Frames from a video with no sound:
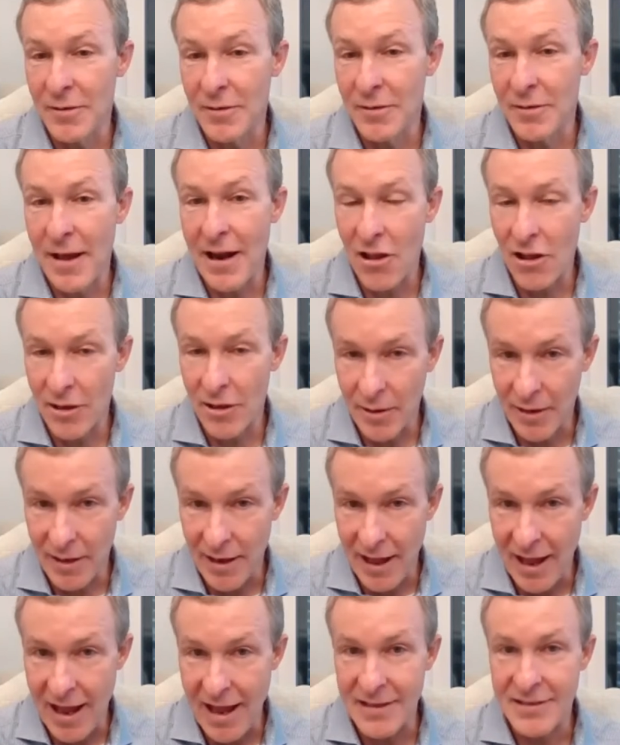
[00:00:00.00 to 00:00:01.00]
about how long it would
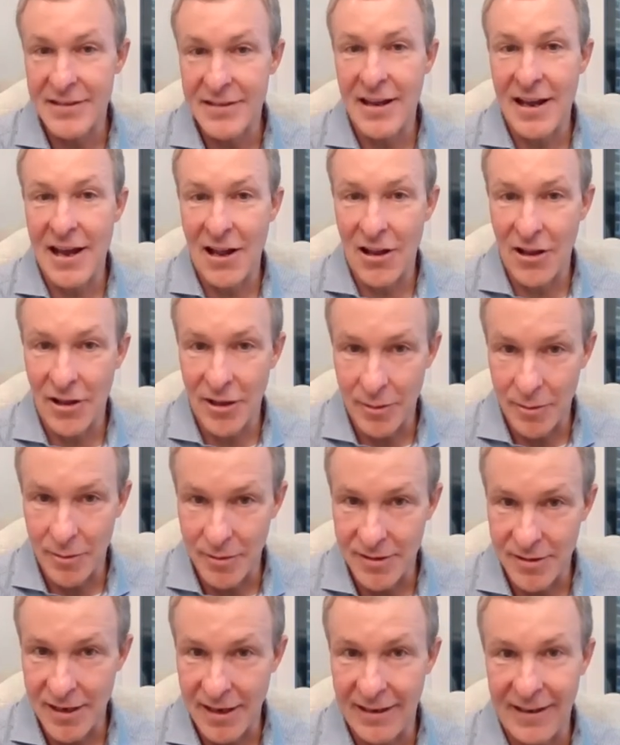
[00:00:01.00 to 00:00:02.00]
last, how long it
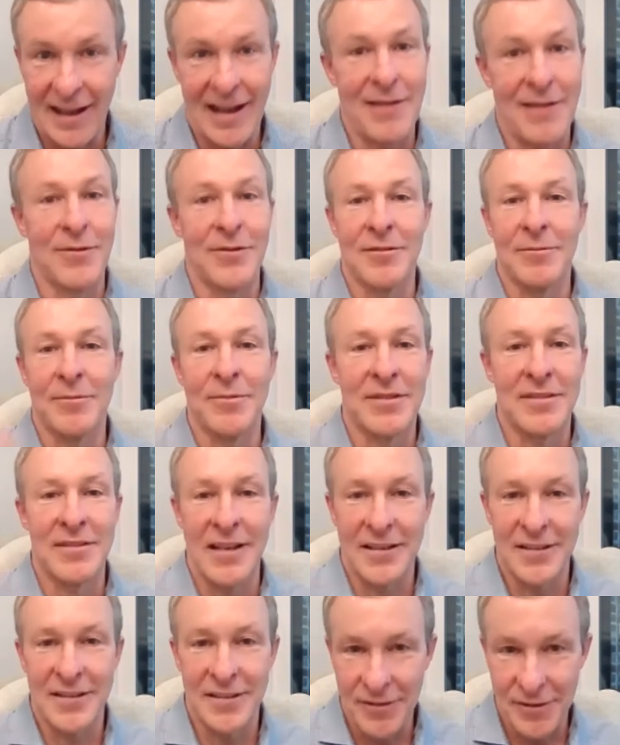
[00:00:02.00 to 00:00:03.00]
would take. I was
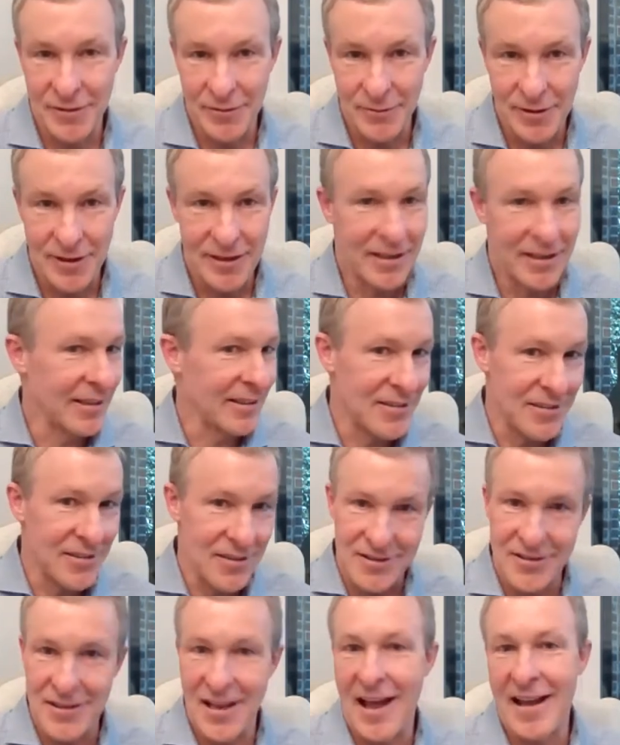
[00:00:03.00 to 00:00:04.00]
obsessively reading
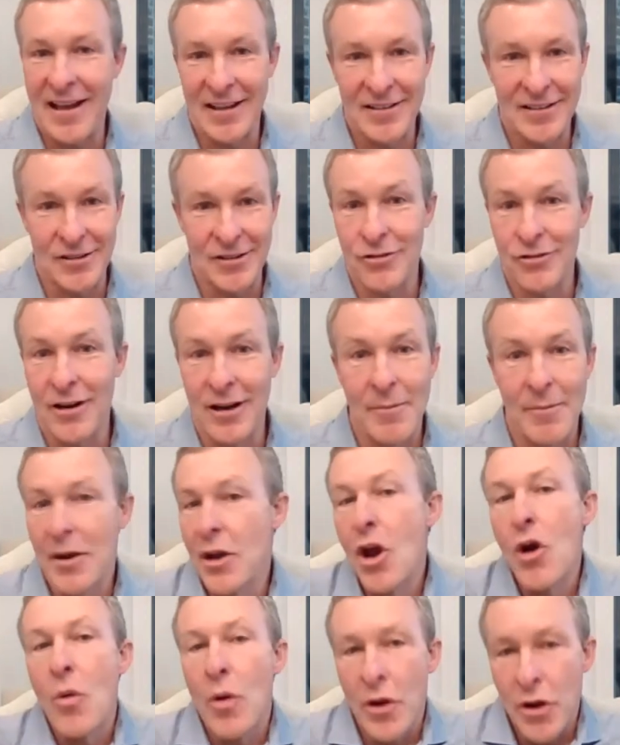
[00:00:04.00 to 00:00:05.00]
the science and trying, but
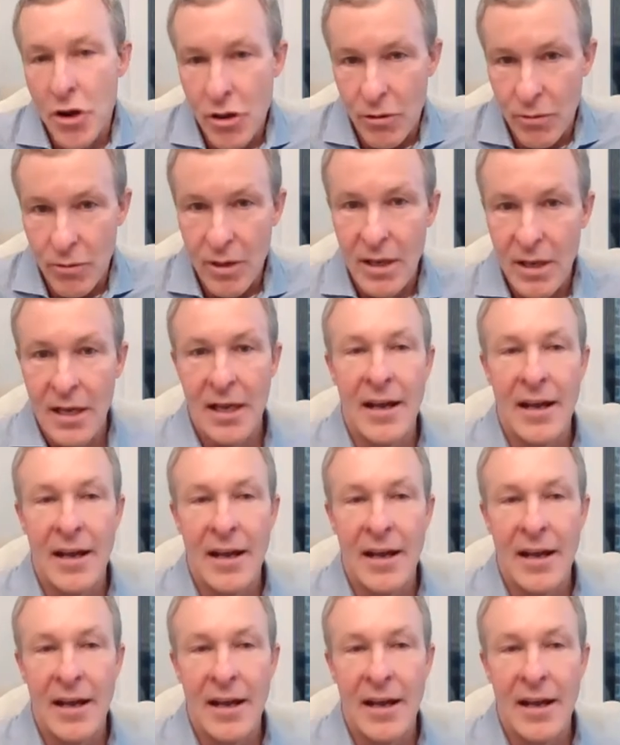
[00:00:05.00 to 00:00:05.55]
no one knew.